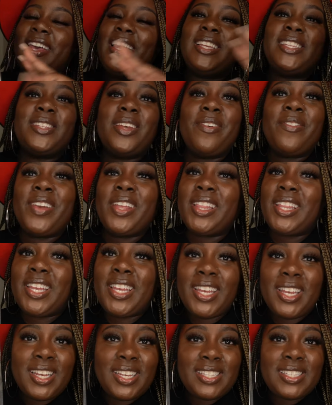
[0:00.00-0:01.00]
Serving
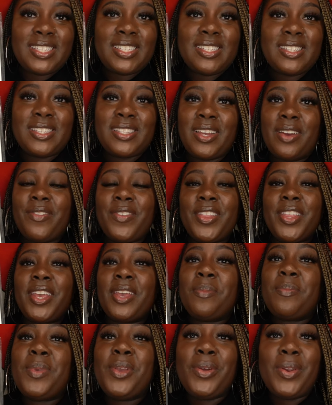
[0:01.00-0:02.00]
looks, serving the
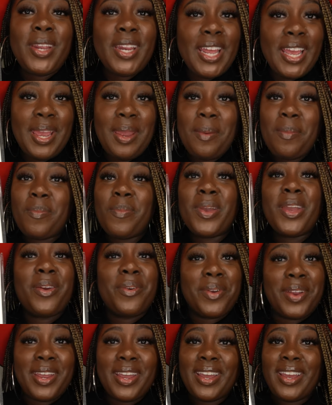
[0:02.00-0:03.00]
community,
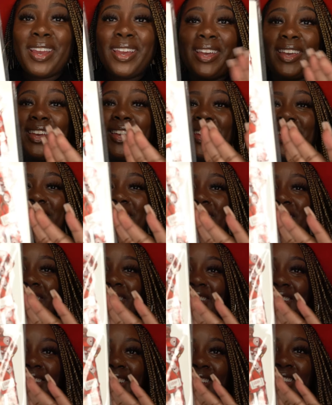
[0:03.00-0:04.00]
period.
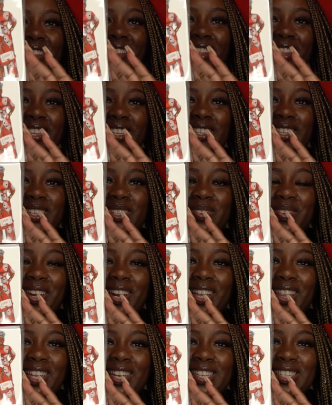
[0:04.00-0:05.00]
This is what
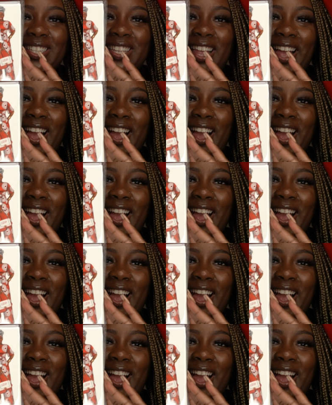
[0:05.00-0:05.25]
it looks